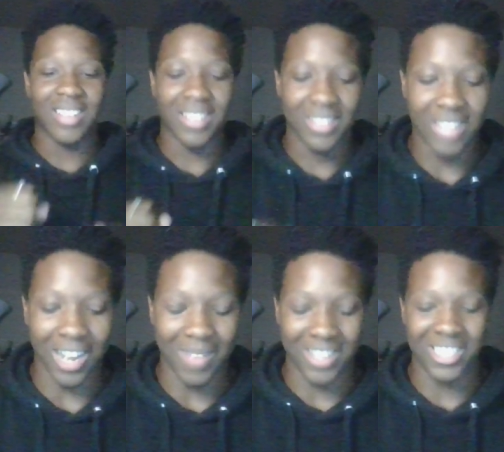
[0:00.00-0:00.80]
tell
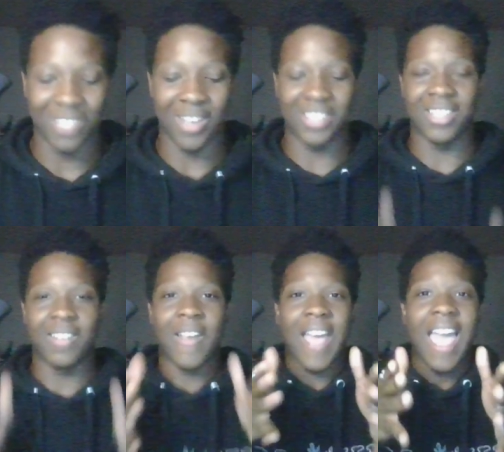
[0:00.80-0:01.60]
me about the situation.
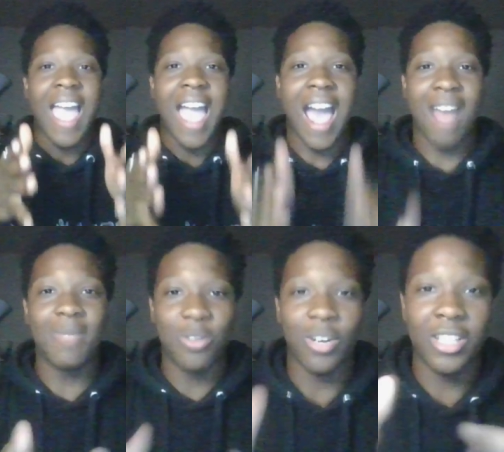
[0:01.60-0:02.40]

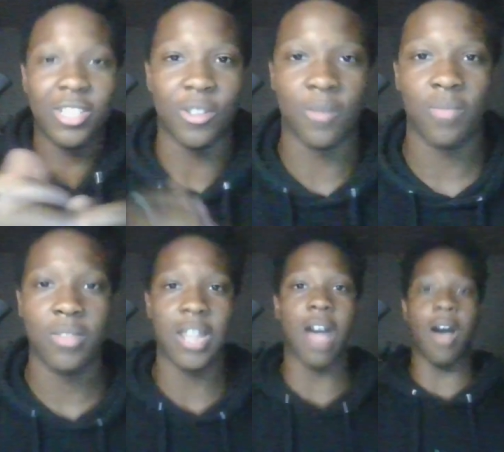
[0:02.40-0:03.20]
Adam 22.
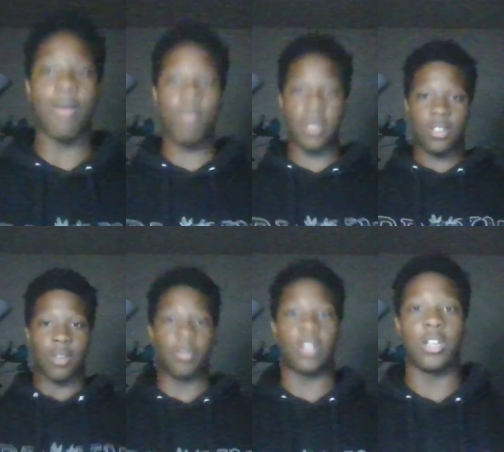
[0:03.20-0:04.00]
Now, I'm gonna be
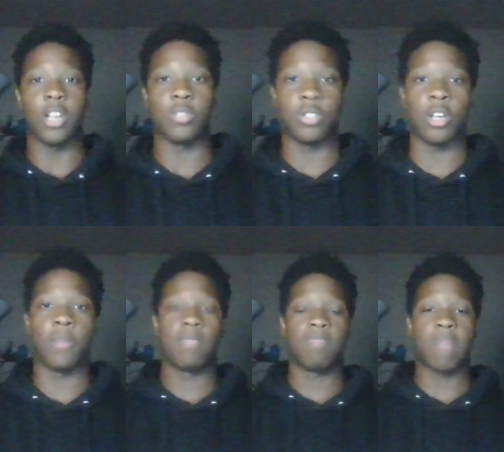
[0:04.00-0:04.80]
completely honest with
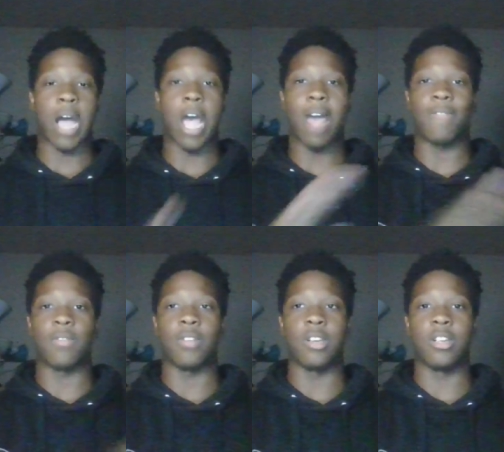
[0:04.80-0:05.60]
y'all. I
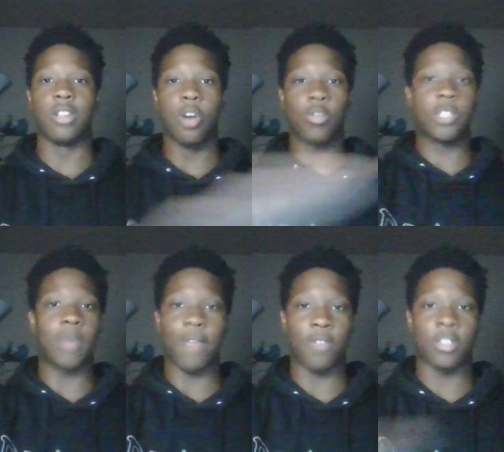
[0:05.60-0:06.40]
have no
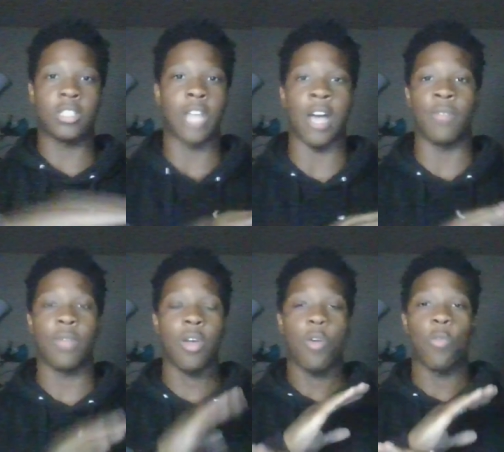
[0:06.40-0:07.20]
respect for this guy
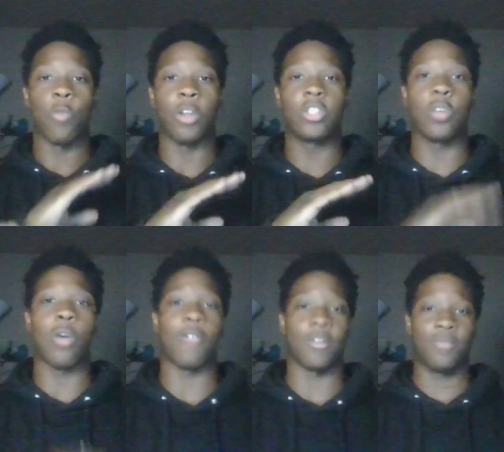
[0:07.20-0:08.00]

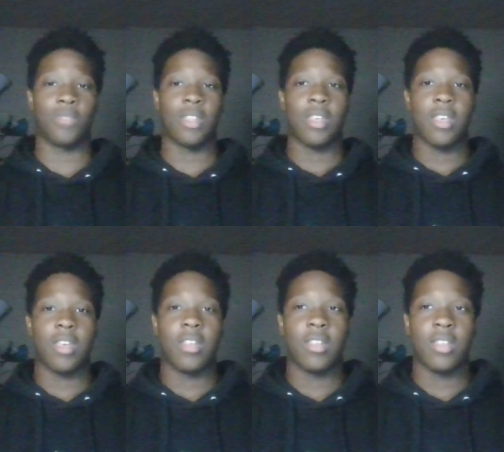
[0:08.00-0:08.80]
whatsoever.
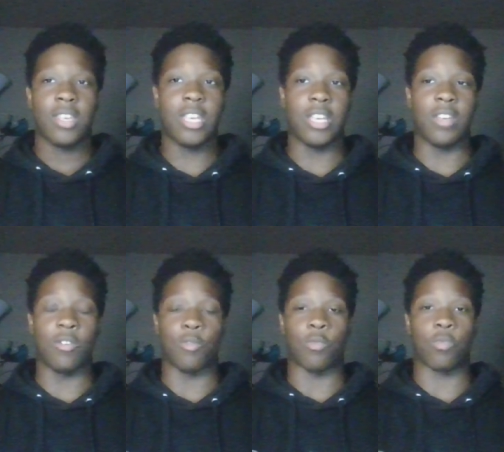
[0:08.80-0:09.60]

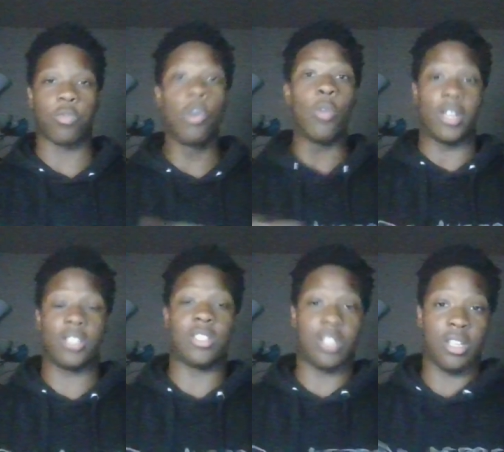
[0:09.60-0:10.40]
He
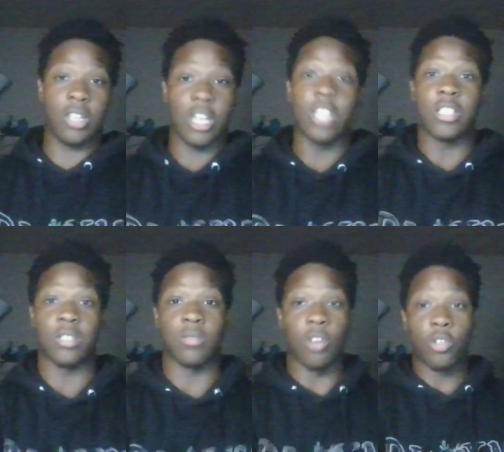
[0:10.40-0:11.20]
ruined
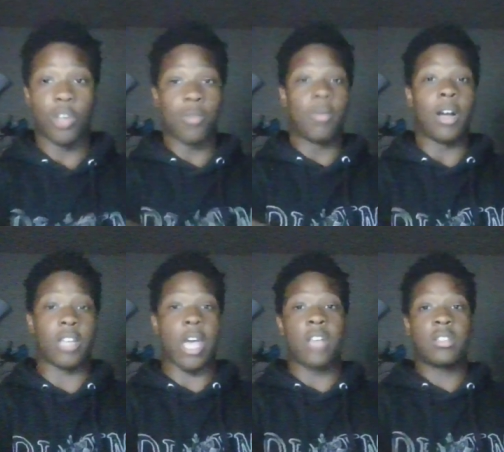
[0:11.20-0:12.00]
his No Jumper
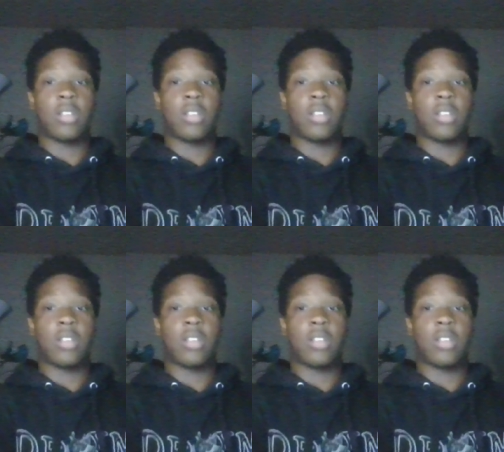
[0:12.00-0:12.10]
podcast.